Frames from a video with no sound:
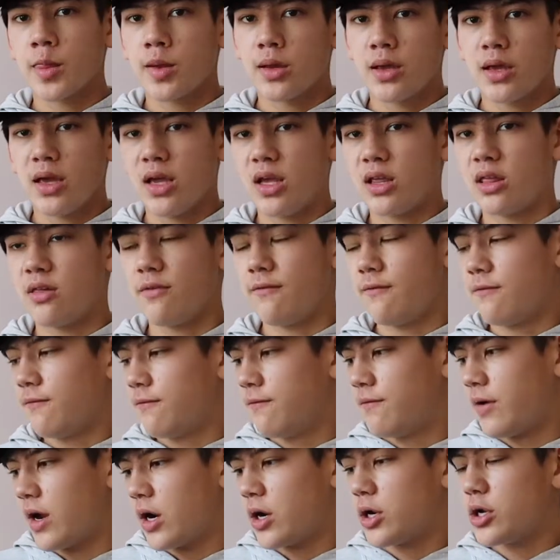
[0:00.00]
It's
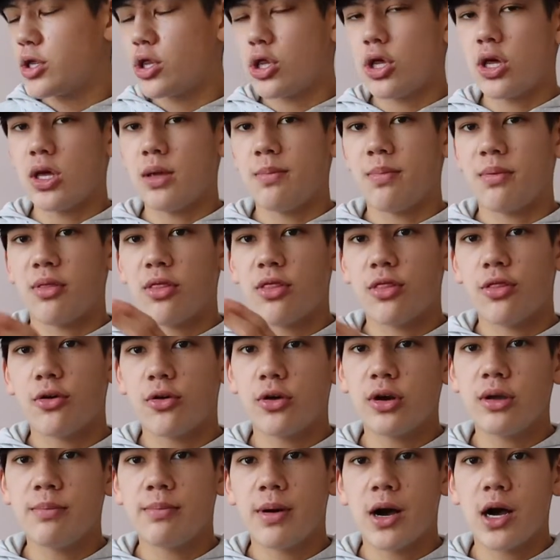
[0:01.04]
very cheap,
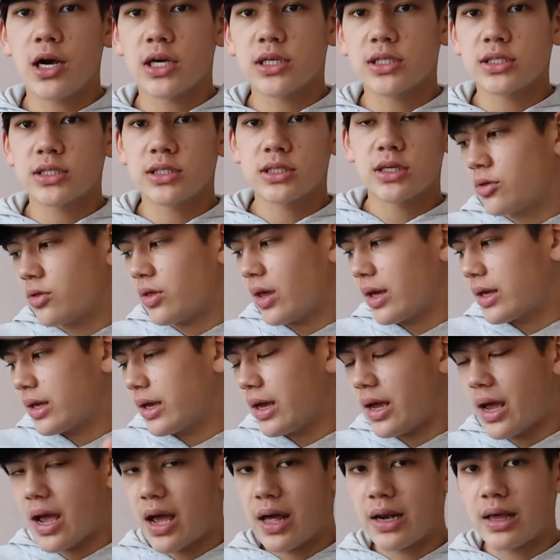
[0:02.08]
30 bucks, just like
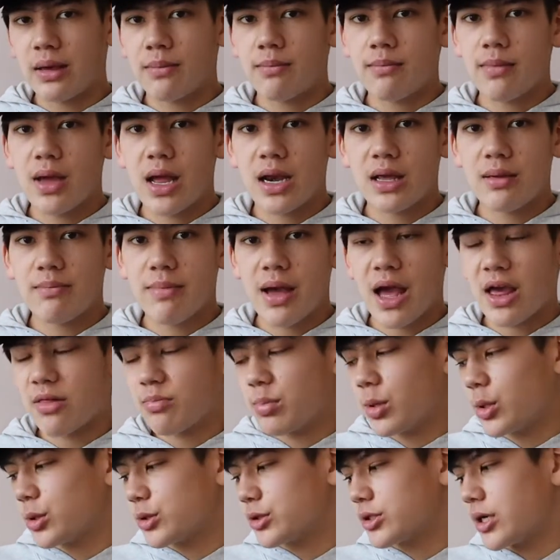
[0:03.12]
at any Bass
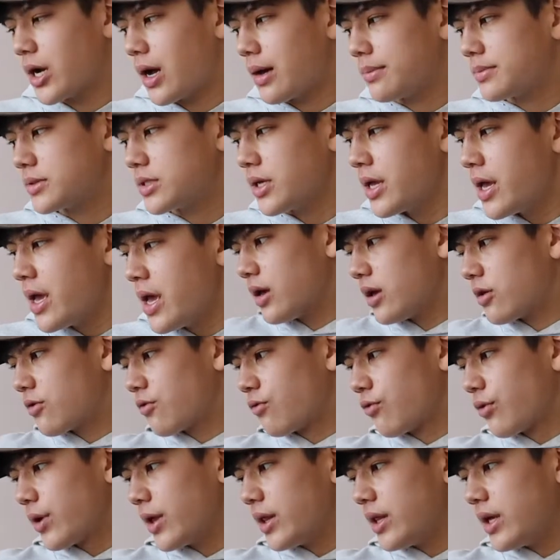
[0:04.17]
Pro shops. It's
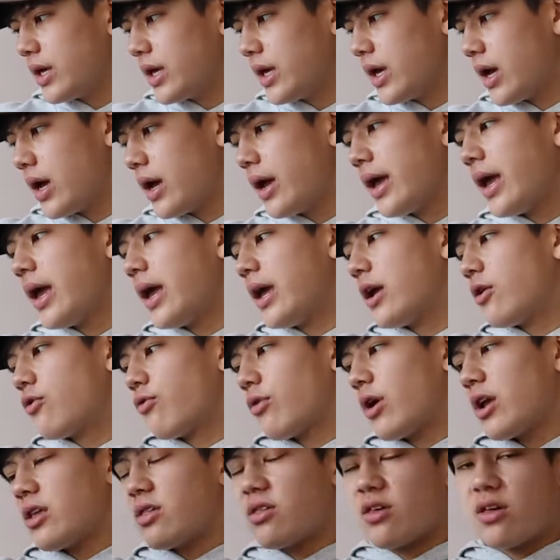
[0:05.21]
really a
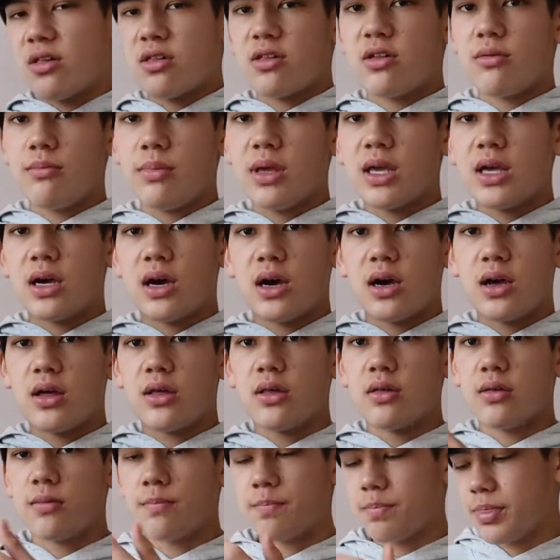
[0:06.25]
great system
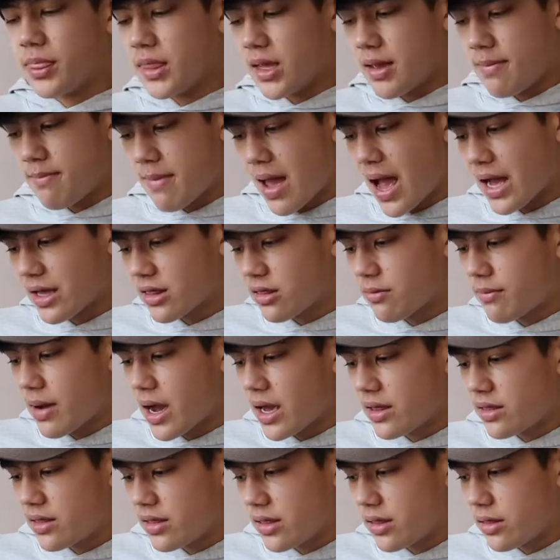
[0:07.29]
because it
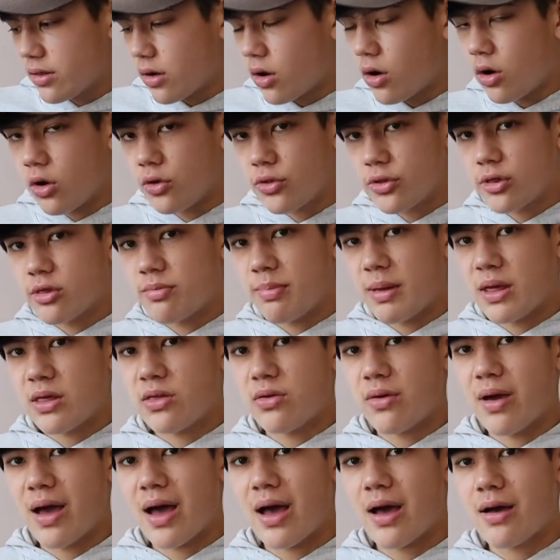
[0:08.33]
maximizes all the space
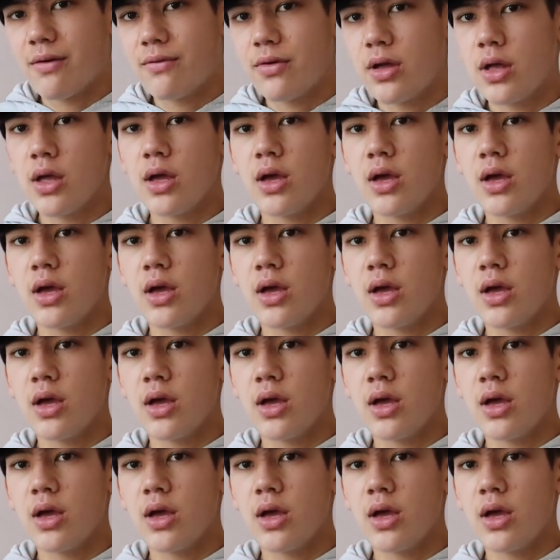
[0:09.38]
you have.